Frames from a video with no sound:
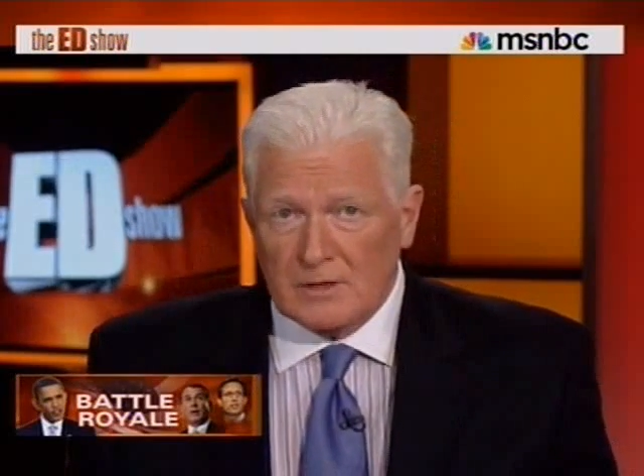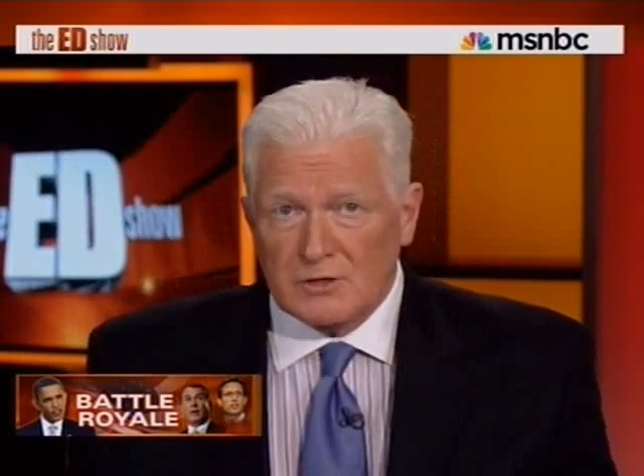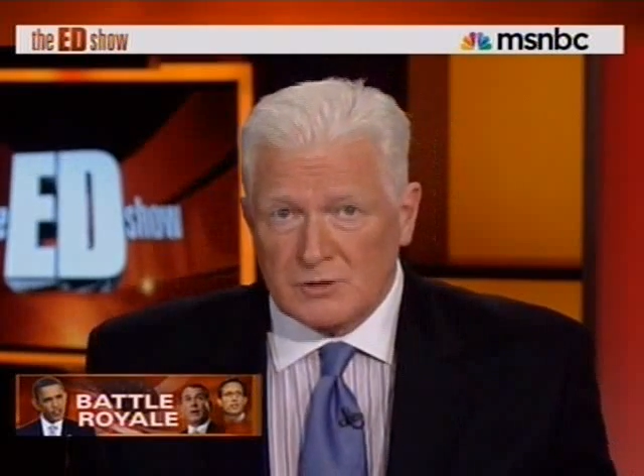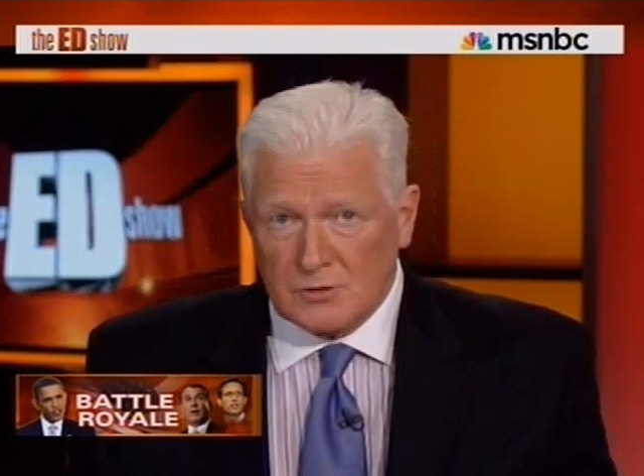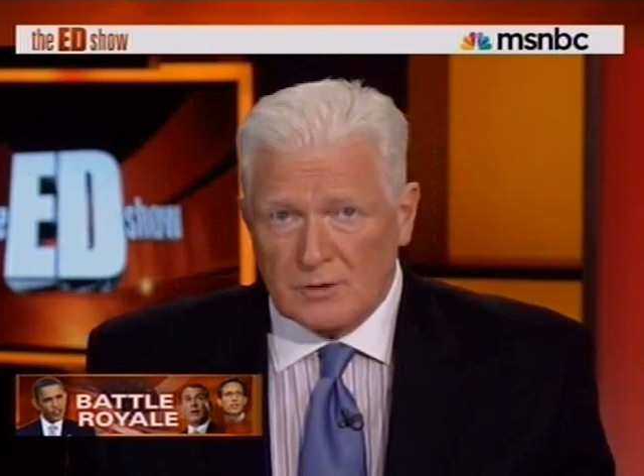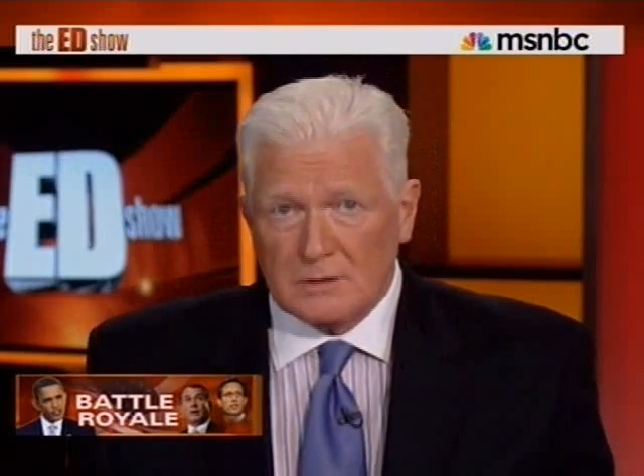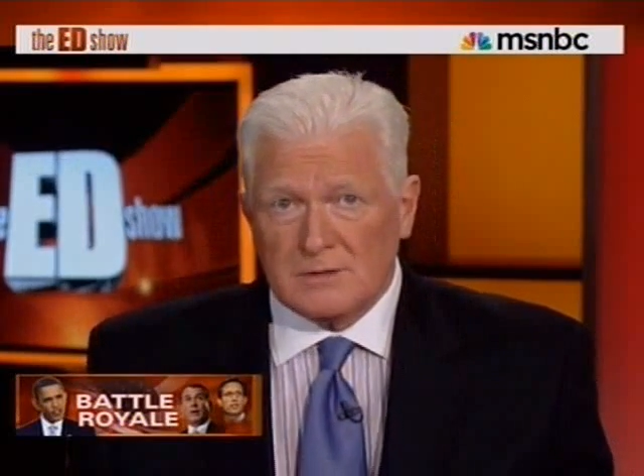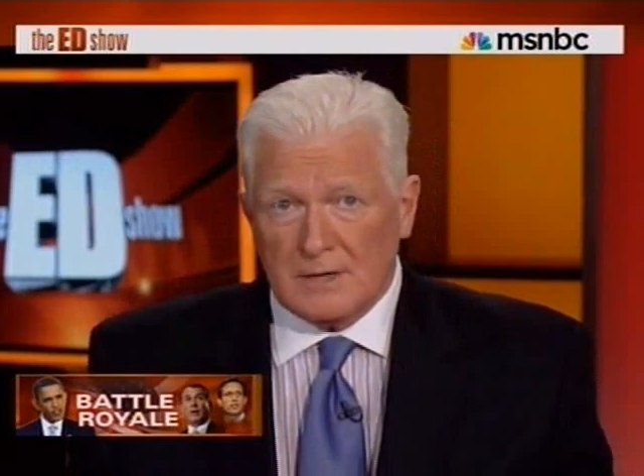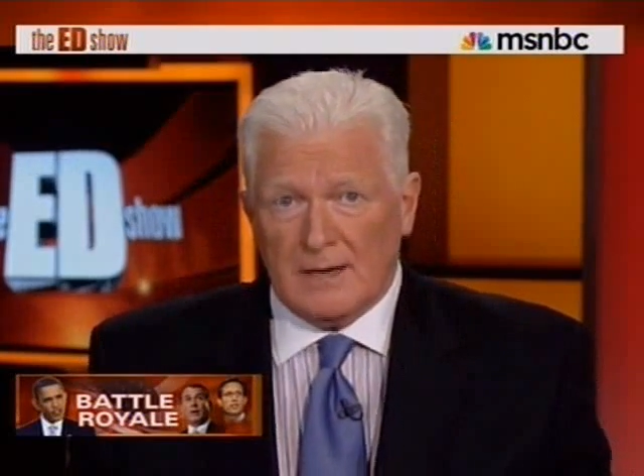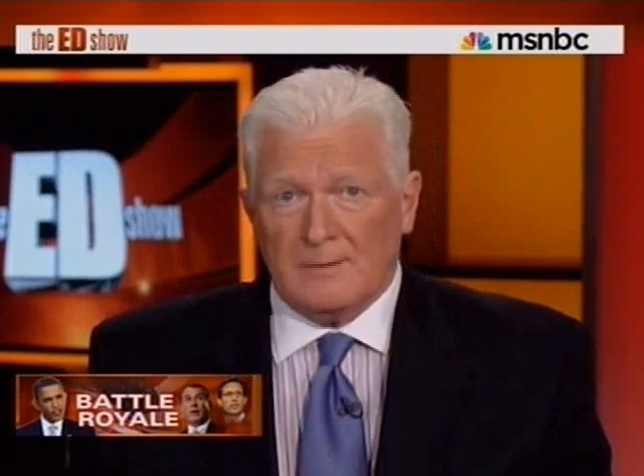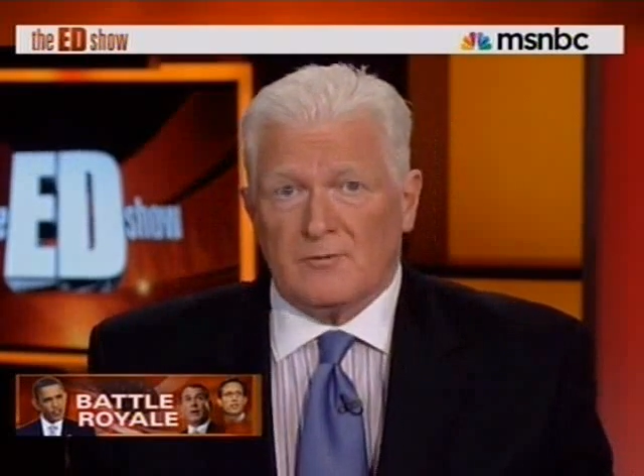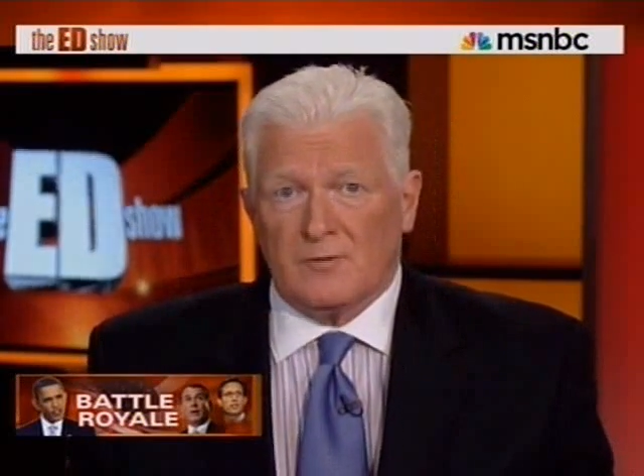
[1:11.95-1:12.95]
very
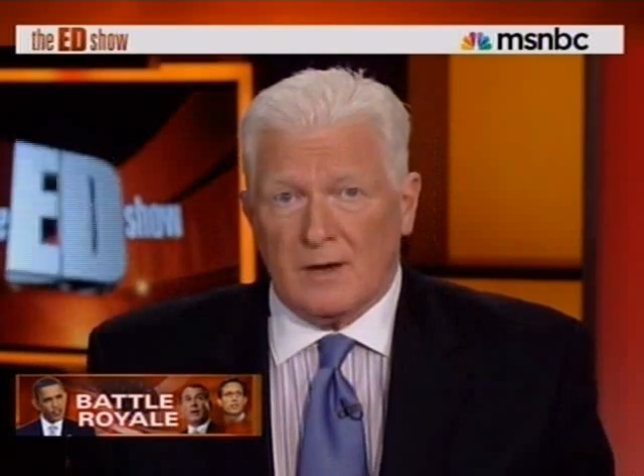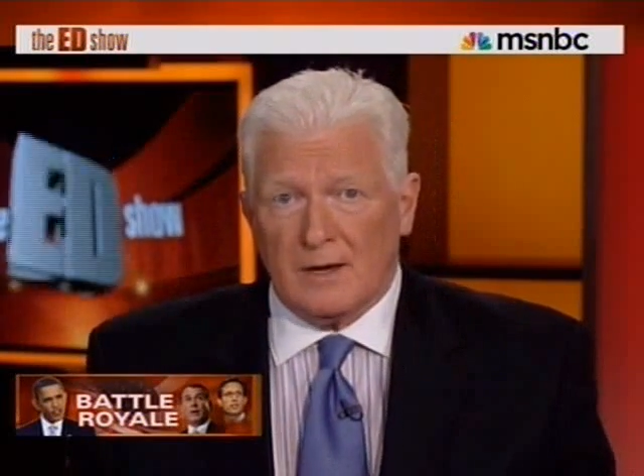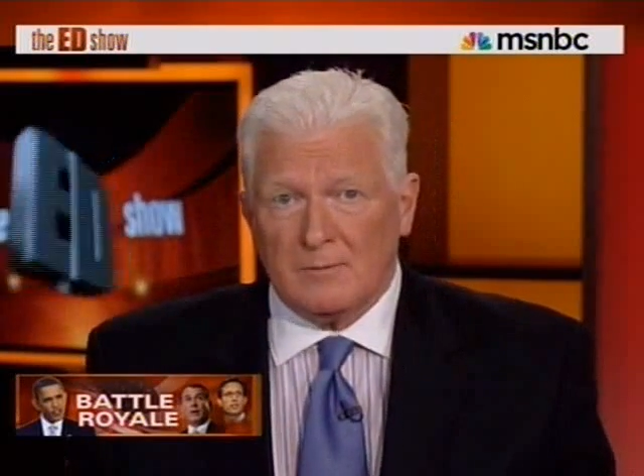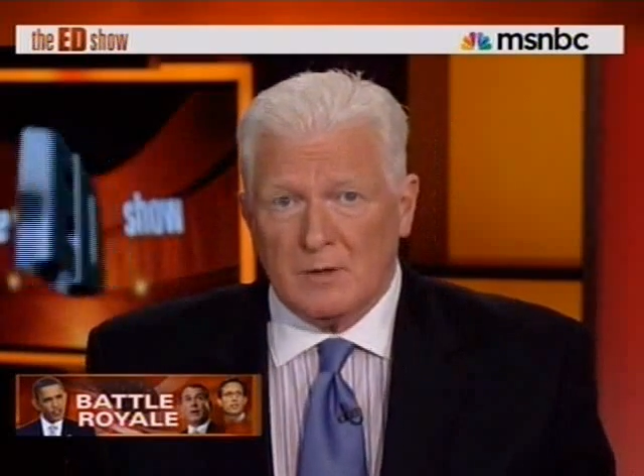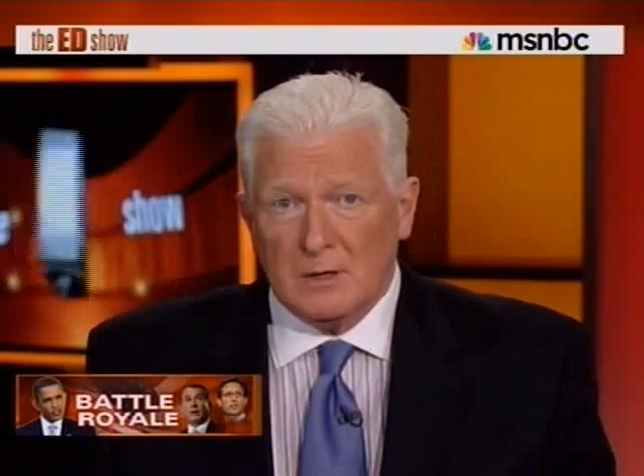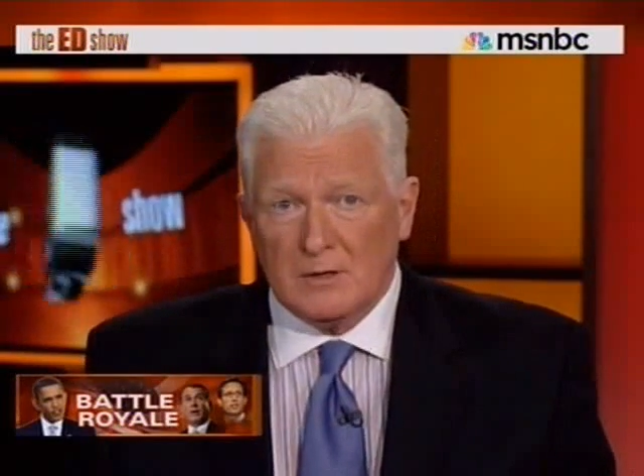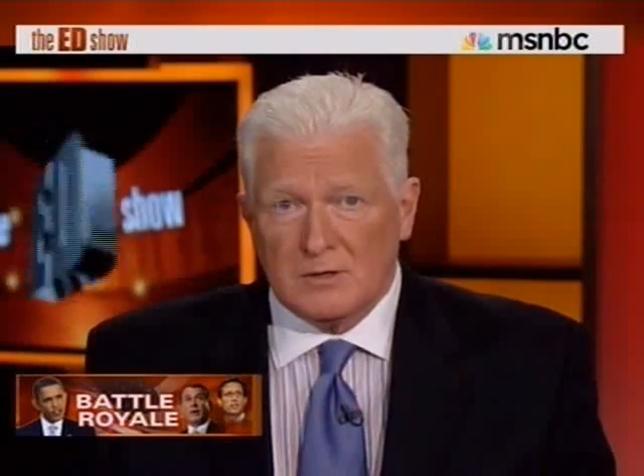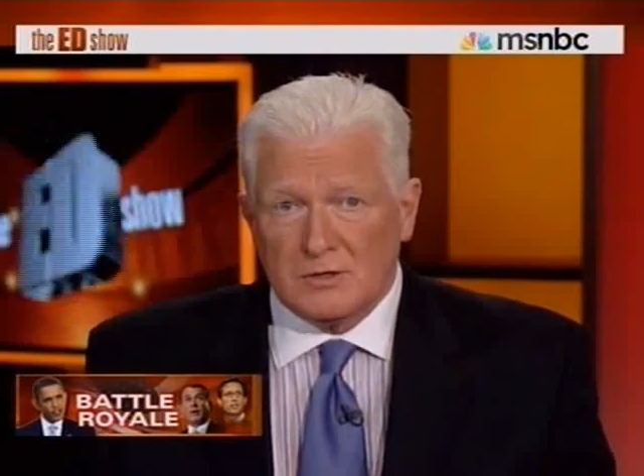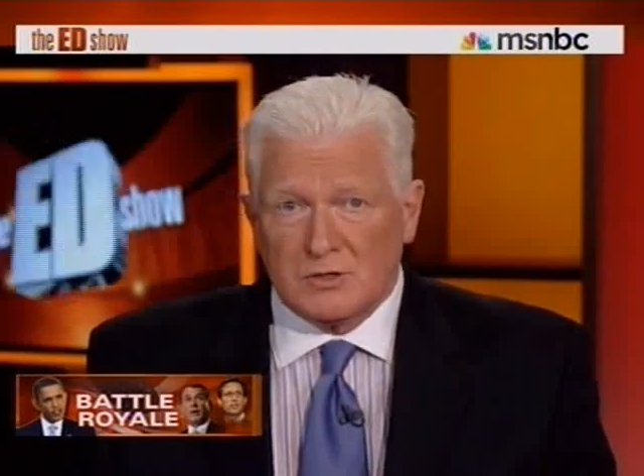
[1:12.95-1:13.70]
short time frame